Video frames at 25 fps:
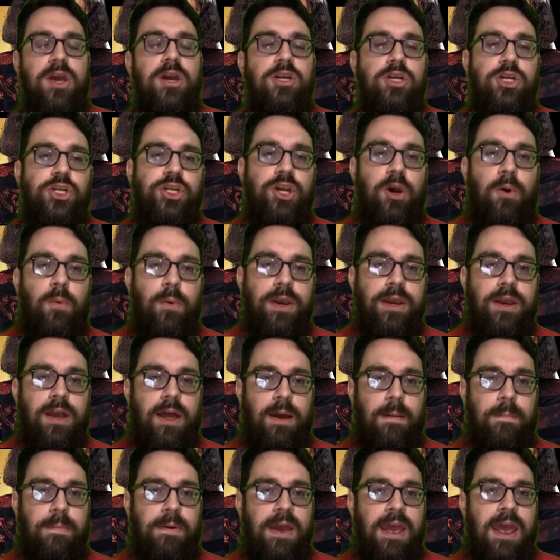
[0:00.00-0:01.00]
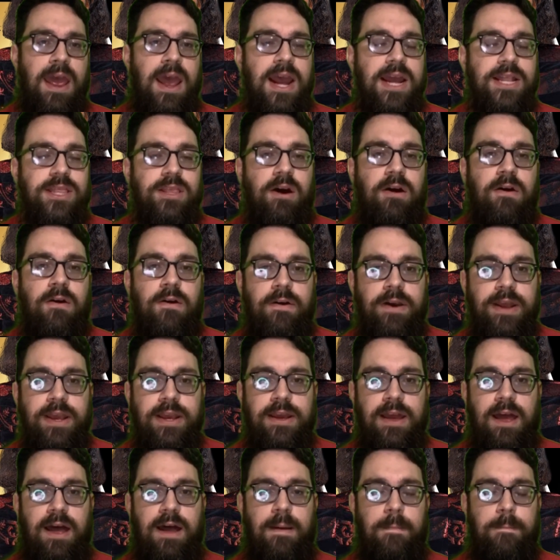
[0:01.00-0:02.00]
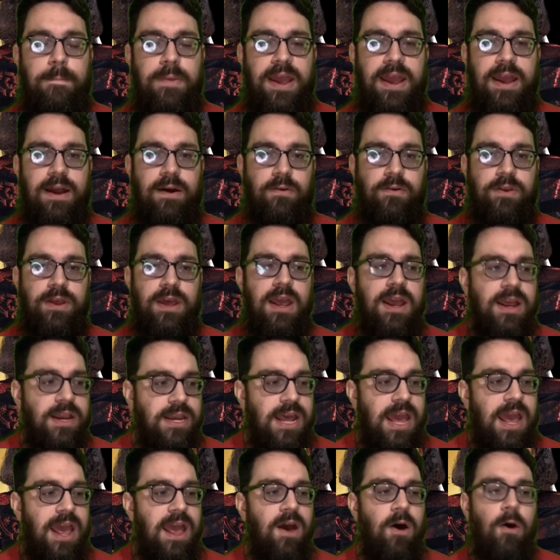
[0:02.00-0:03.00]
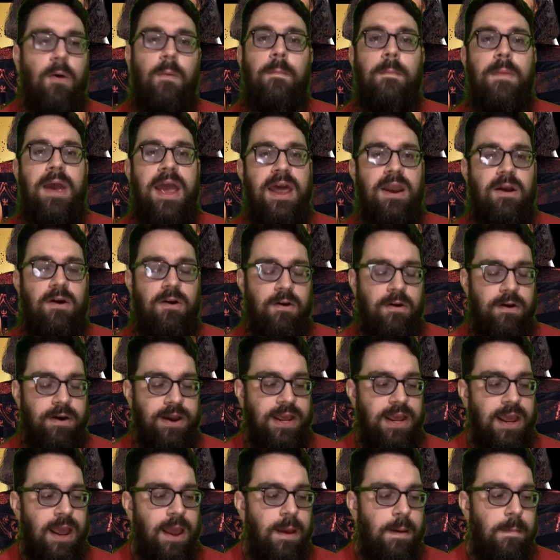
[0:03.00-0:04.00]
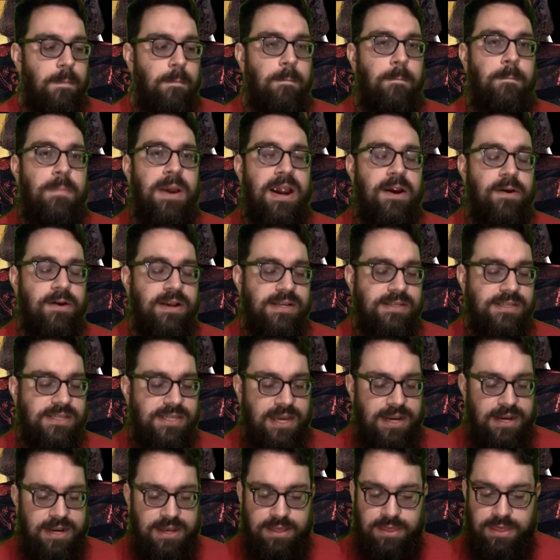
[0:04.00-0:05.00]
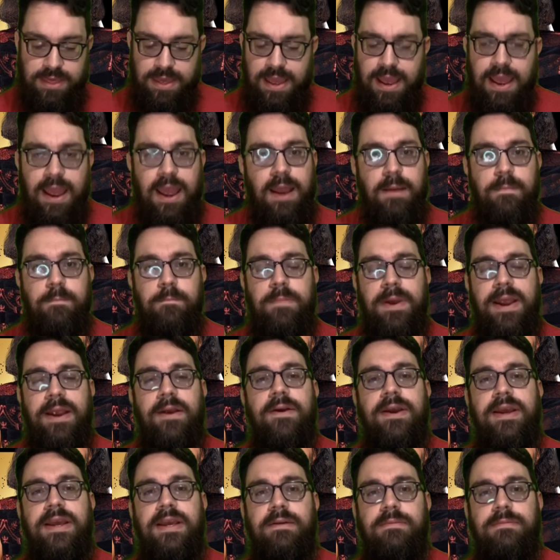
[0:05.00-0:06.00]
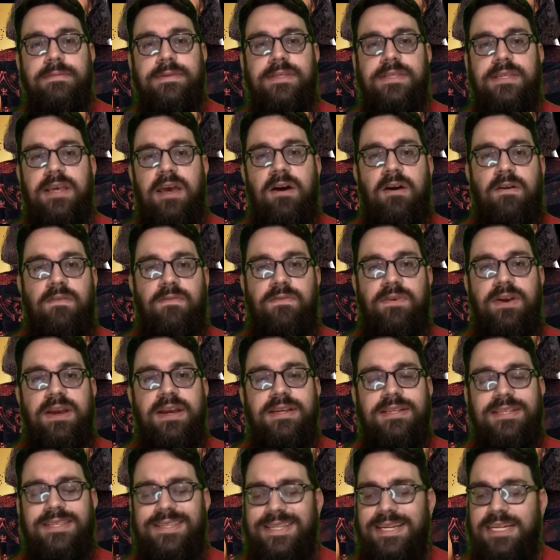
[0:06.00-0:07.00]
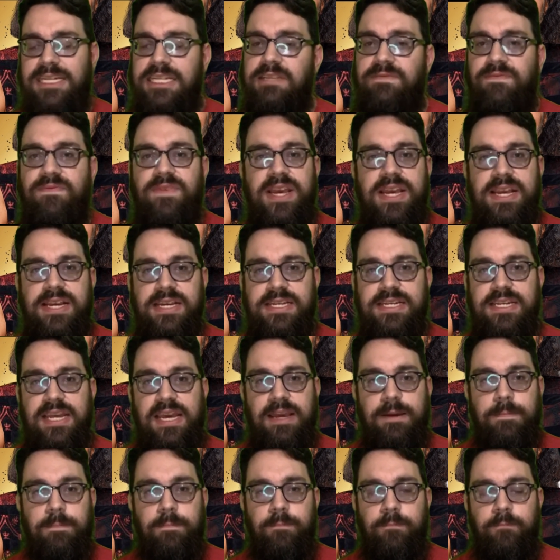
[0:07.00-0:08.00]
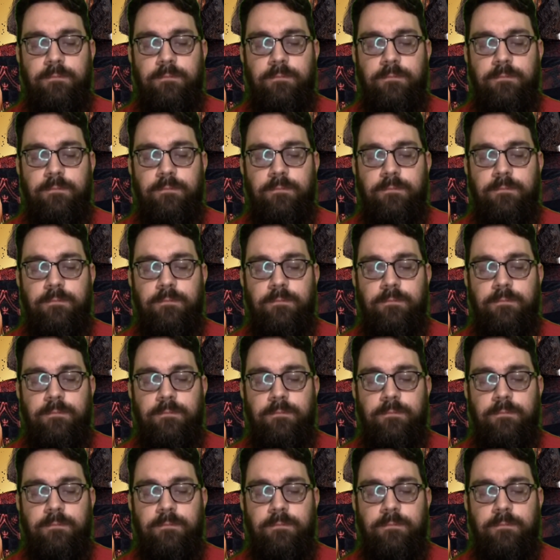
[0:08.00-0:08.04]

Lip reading: showing up at the Hardy compound to help Matt Hardy bury Zenith and bury himself 6 feet deep